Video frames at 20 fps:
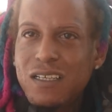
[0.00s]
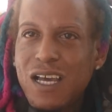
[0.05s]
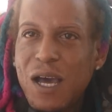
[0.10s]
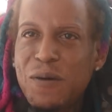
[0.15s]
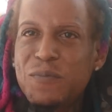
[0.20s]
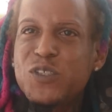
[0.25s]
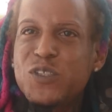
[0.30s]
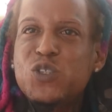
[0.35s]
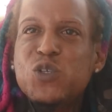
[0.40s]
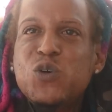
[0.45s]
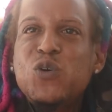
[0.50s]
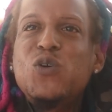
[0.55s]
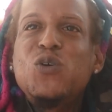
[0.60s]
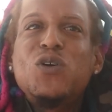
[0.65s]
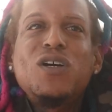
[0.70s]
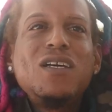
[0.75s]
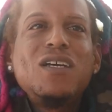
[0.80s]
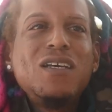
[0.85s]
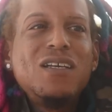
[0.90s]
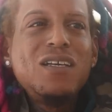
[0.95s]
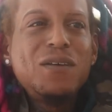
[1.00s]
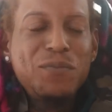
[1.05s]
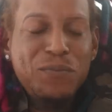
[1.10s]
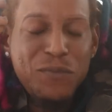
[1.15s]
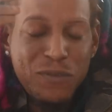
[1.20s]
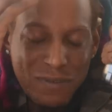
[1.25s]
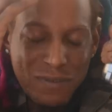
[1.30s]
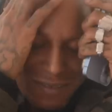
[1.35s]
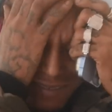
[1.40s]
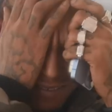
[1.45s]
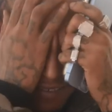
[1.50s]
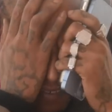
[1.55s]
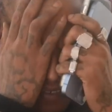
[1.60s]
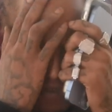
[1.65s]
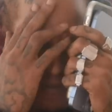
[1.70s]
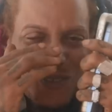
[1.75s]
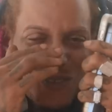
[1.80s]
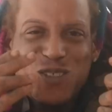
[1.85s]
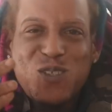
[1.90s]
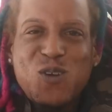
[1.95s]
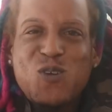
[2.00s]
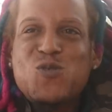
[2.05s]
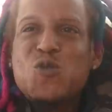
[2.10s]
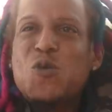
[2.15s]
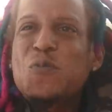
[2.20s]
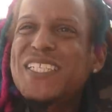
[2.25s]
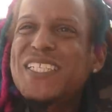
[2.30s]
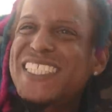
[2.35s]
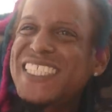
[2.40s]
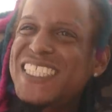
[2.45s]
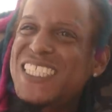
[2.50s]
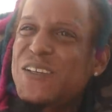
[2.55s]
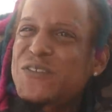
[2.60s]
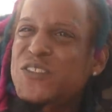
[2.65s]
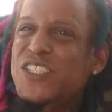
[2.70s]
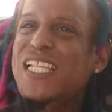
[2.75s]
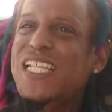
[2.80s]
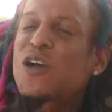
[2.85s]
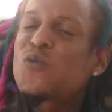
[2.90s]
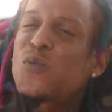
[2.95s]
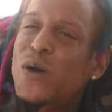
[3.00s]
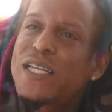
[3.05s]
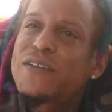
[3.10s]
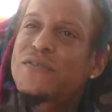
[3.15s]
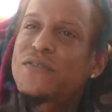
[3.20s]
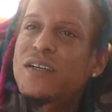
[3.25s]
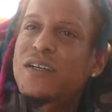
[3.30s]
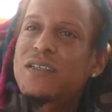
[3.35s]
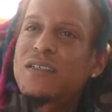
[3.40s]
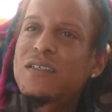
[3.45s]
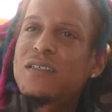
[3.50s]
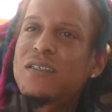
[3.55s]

and I so know, I see, say, like, whatever.